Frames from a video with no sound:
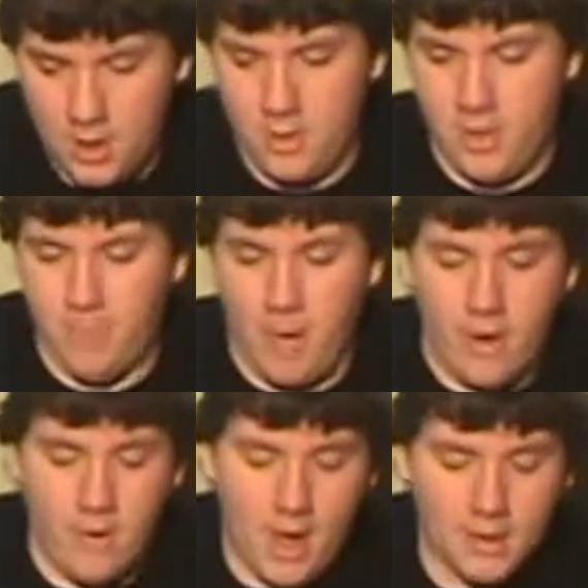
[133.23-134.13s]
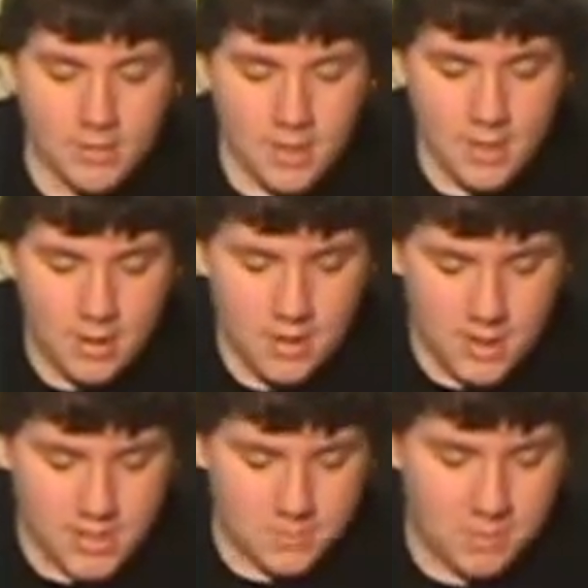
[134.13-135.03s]
The battery housing
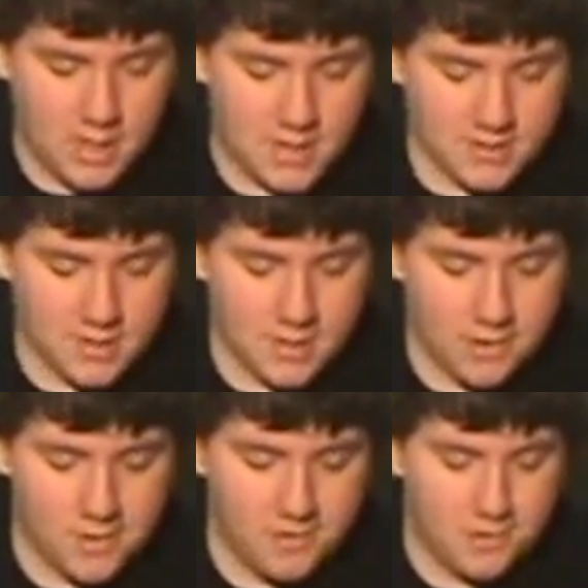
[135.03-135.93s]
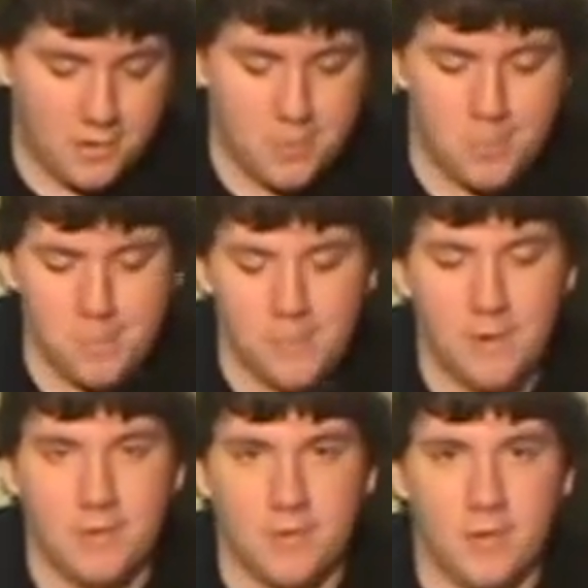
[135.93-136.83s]
is plastic, and obviously the
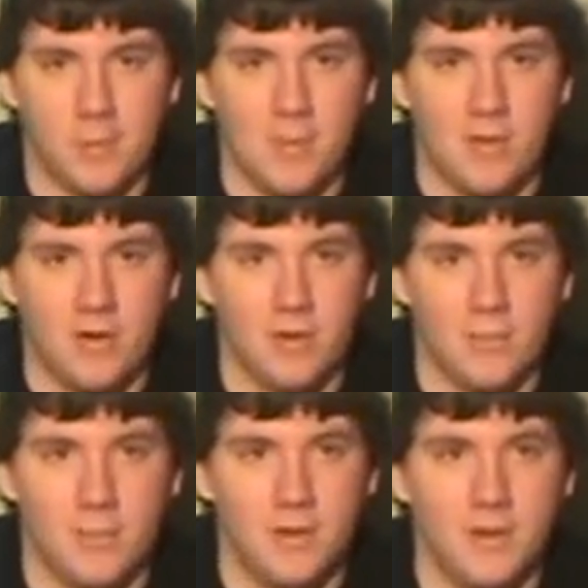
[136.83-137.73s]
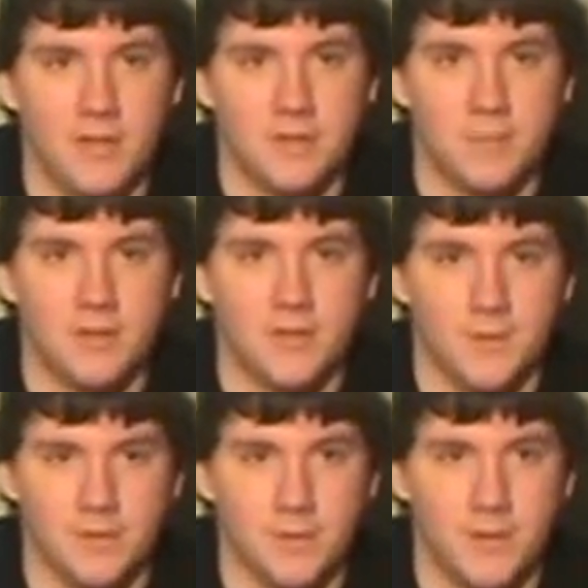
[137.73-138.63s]
batteries are going to be metal, but that's pretty
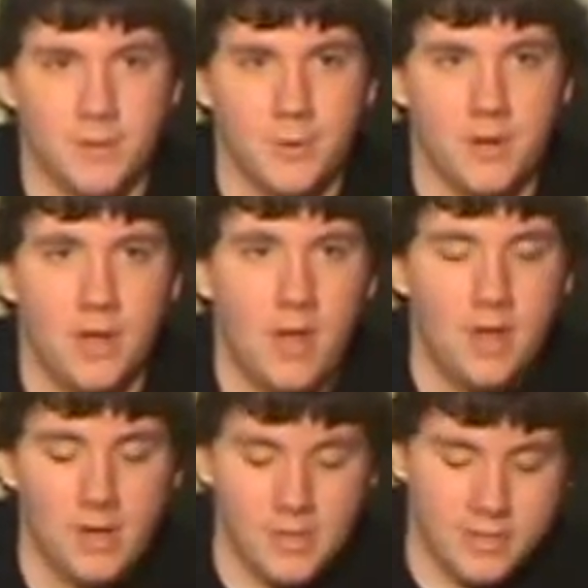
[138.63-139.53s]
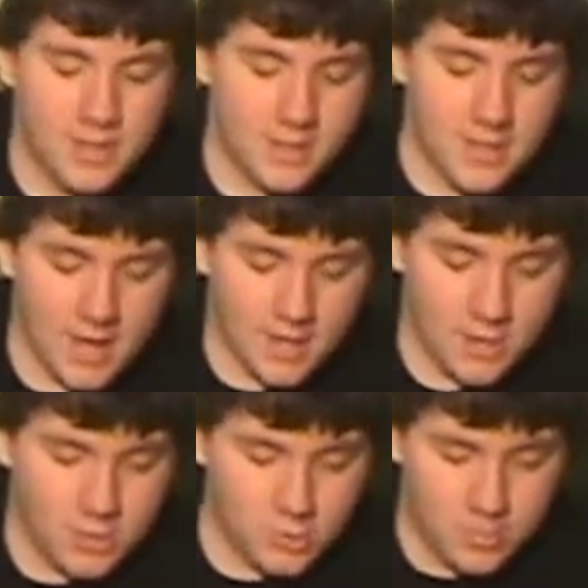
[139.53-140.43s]
self-explanatory. It's going to take
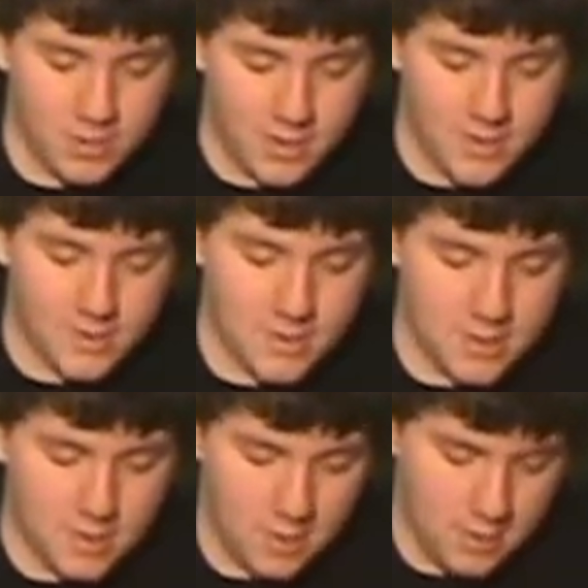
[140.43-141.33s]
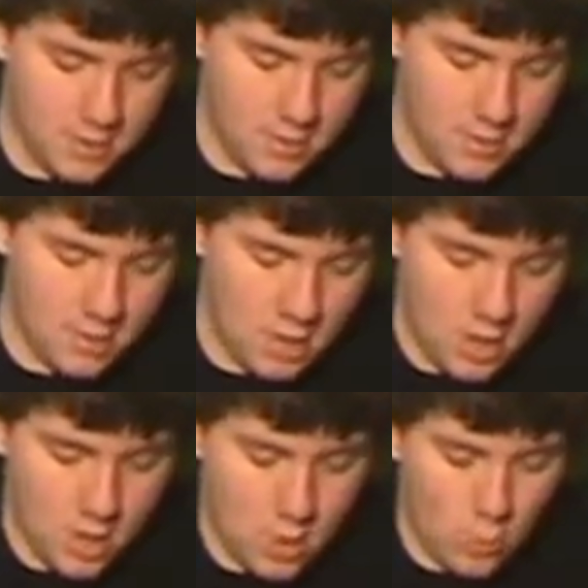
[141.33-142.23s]
AAAs,
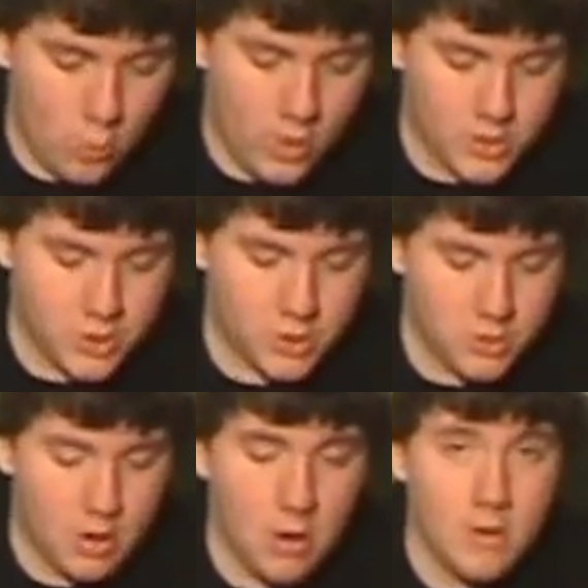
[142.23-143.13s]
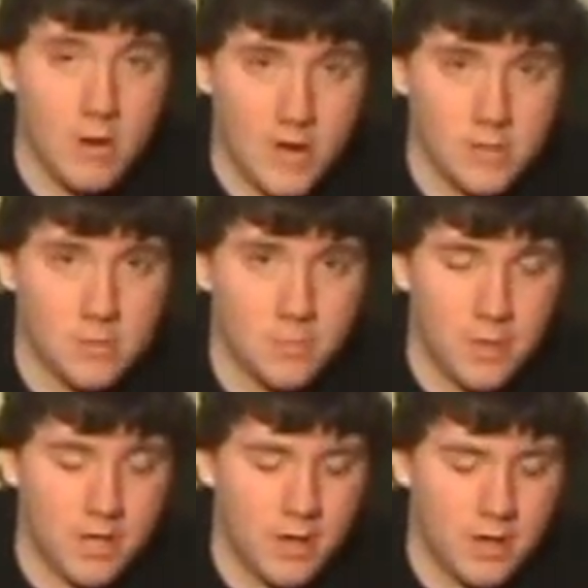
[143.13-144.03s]
which are nice
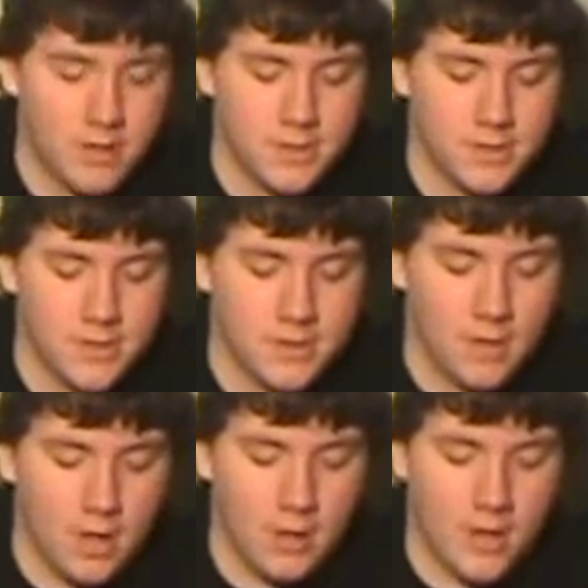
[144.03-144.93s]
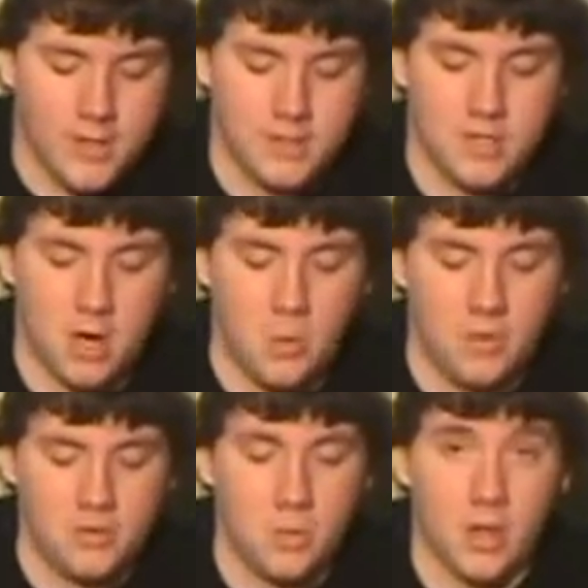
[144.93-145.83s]
because, unlike a
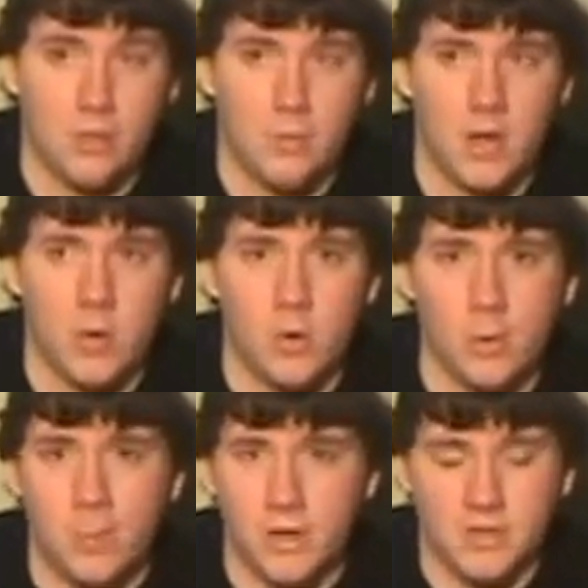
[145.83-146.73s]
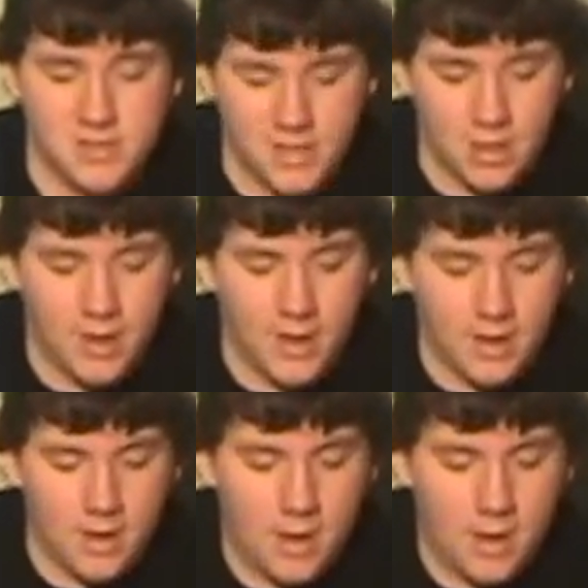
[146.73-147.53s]
CR123 or a button cell like